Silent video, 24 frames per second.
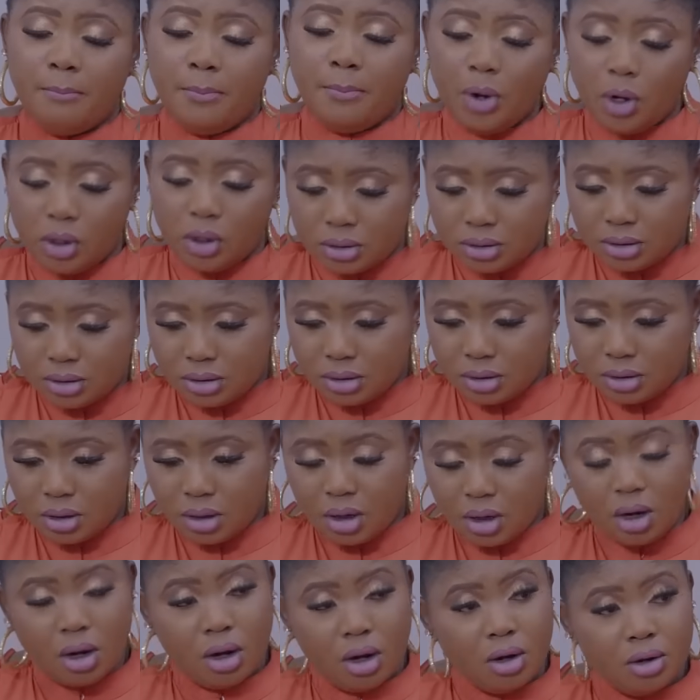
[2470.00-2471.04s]
But
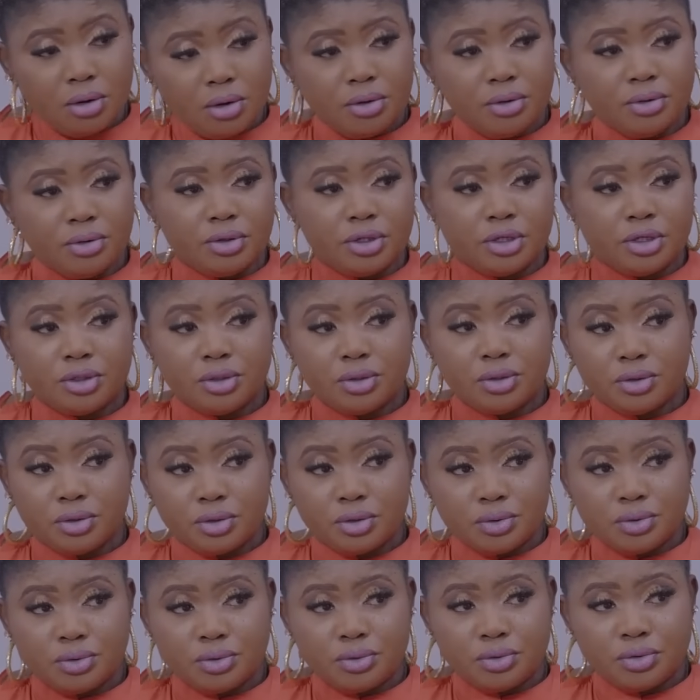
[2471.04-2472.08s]
all you need to
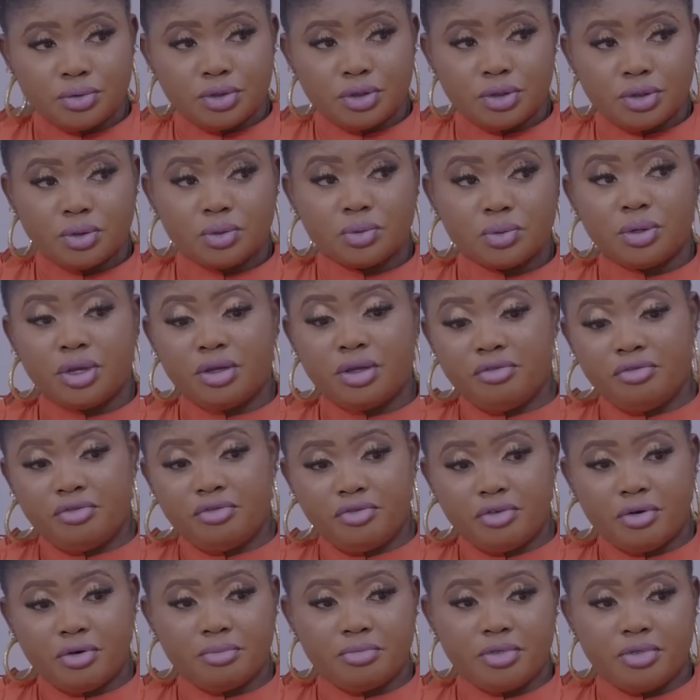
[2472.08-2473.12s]
do is to
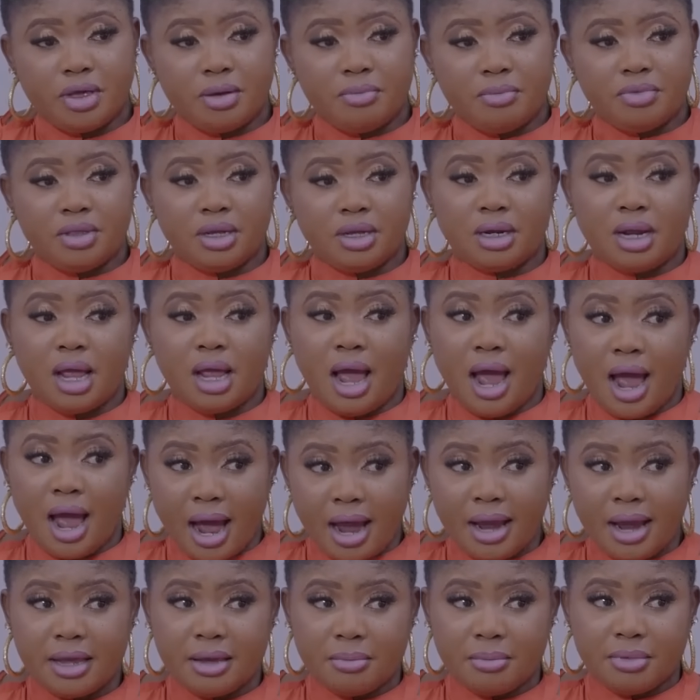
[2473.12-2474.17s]
inform them that
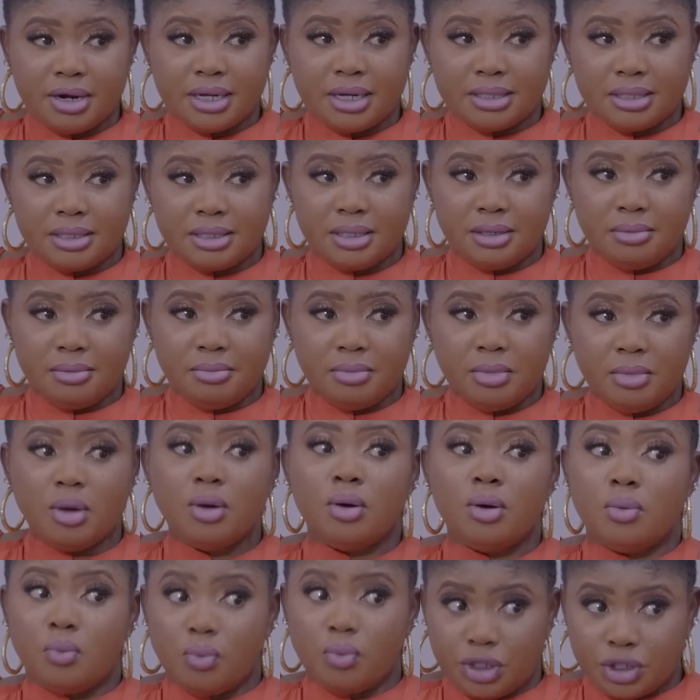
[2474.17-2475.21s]
I and my team
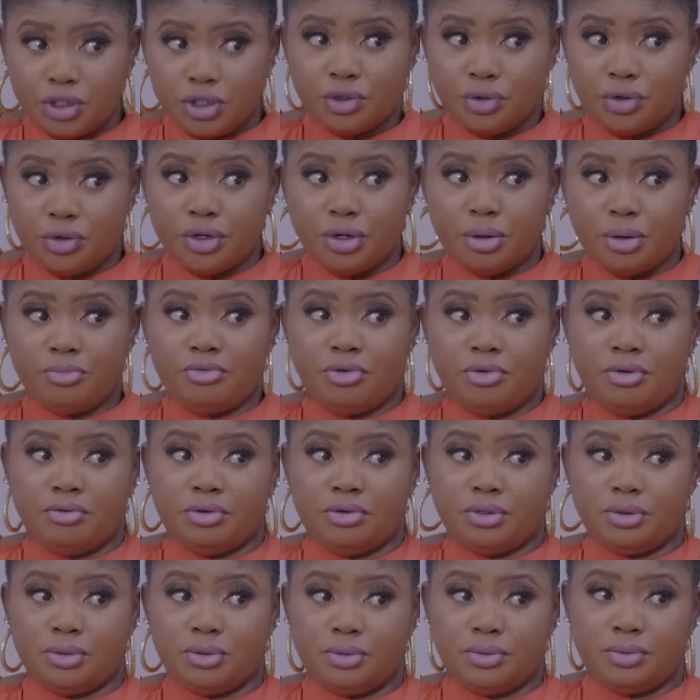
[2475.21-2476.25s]
were showing up very
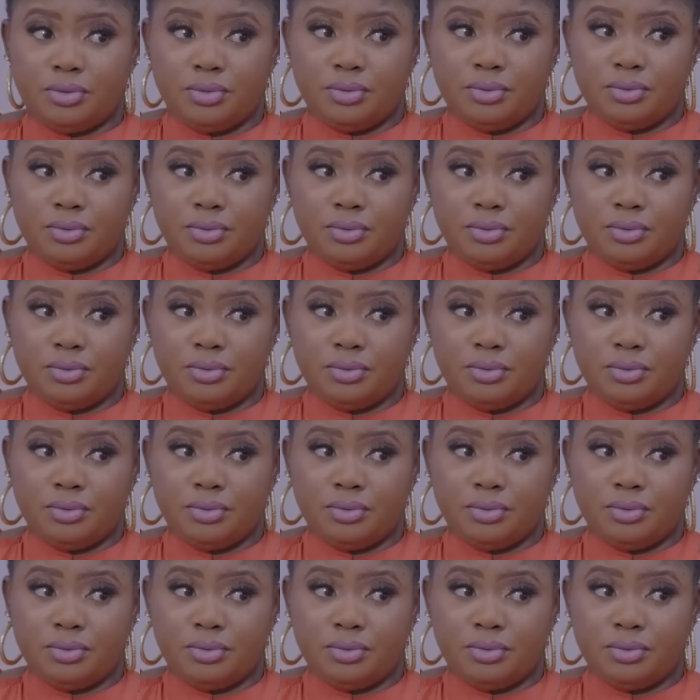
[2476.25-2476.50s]
soon.